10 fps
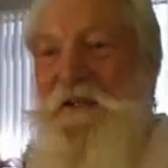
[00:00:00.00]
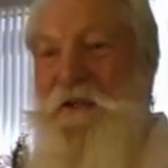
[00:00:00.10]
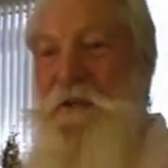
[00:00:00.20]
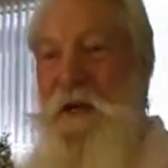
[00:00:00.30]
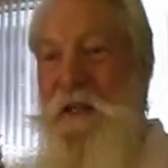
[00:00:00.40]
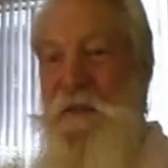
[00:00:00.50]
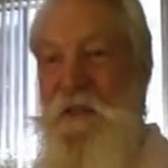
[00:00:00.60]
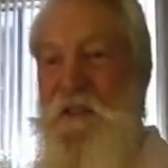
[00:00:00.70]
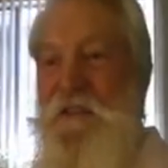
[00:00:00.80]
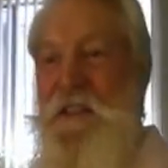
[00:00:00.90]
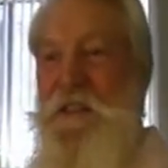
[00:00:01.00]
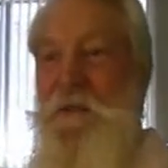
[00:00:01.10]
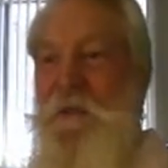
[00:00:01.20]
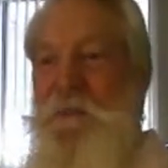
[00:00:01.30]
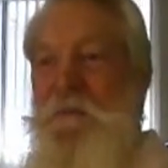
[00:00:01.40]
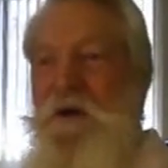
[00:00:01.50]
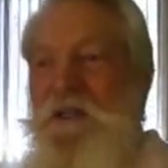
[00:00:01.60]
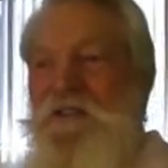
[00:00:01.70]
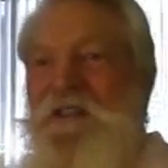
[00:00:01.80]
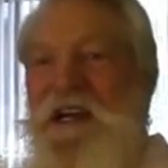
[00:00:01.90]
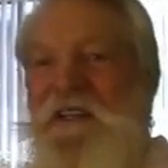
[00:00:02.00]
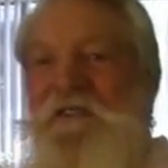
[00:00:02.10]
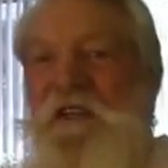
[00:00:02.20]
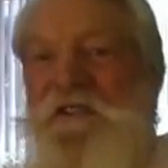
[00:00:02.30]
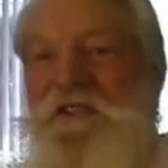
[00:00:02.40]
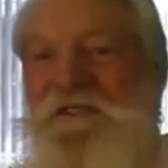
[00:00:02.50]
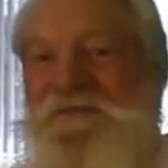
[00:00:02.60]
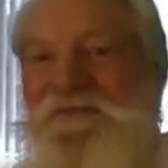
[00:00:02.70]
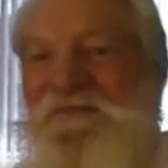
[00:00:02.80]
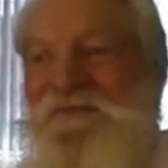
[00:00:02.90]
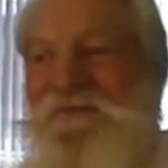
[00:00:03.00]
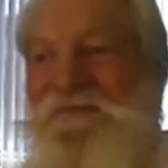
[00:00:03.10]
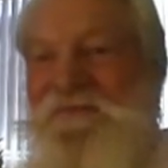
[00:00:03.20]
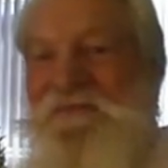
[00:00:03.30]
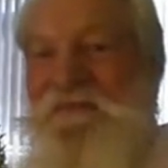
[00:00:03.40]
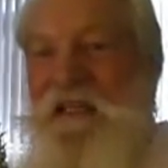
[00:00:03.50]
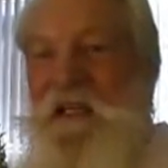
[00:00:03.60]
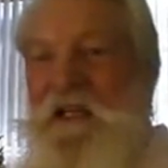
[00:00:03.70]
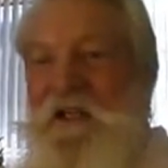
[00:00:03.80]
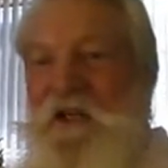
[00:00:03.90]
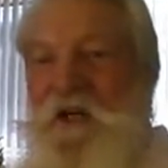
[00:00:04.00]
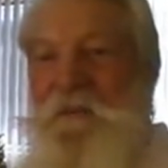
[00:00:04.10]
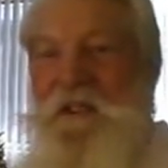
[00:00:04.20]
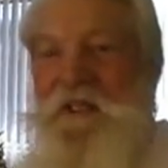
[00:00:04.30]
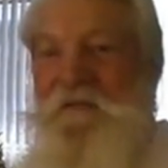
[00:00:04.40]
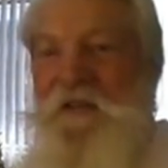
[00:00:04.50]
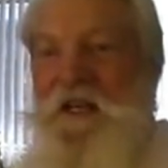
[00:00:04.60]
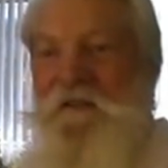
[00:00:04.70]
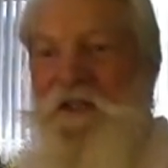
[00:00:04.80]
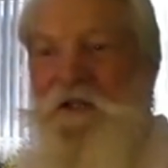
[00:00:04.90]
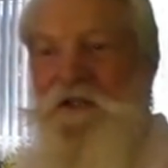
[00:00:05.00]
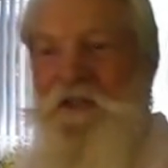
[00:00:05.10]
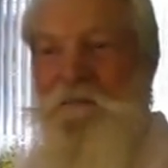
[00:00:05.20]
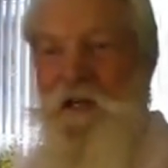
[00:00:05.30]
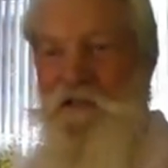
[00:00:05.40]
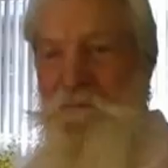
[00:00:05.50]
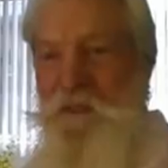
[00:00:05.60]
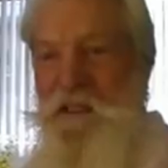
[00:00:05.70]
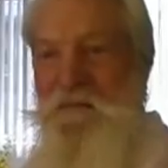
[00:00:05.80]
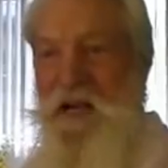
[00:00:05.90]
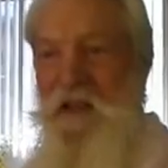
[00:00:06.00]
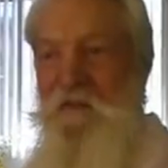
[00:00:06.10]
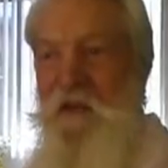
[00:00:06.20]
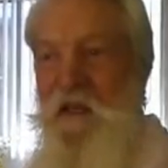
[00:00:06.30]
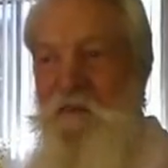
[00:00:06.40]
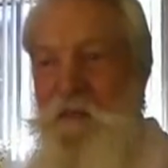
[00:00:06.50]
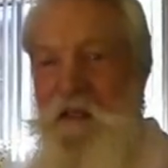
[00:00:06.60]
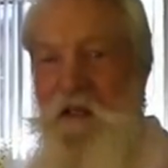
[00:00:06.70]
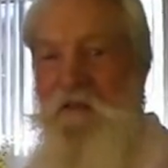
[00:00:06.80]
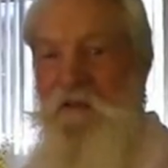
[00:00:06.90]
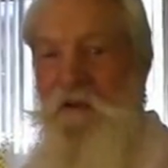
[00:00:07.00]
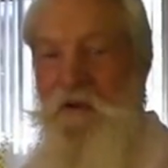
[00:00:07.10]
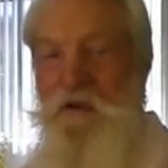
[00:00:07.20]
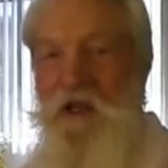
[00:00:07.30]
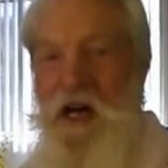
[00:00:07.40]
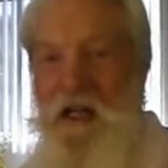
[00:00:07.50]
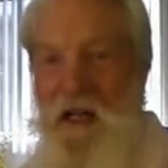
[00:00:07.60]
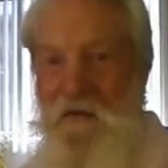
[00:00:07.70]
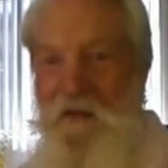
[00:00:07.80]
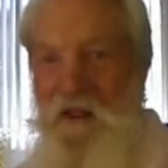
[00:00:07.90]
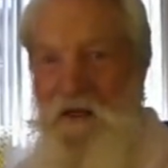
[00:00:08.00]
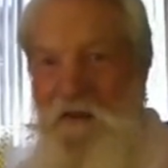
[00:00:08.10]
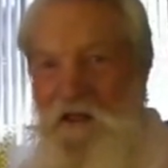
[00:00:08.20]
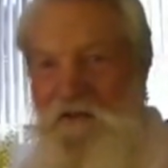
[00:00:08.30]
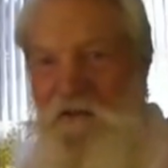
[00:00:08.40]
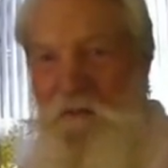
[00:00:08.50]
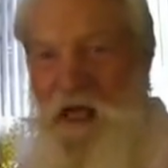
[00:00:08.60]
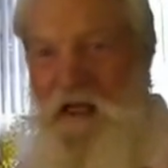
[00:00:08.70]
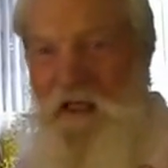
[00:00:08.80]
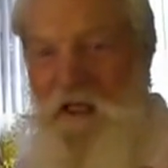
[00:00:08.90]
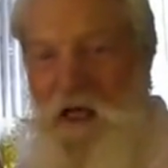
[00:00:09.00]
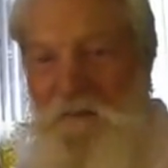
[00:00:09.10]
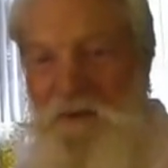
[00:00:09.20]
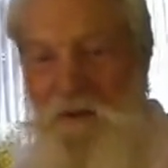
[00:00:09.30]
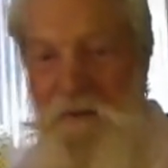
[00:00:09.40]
Do you atheists see you are promoting science fiction? Your belief in evolution must be by faith because you do not have the evidence to back it up.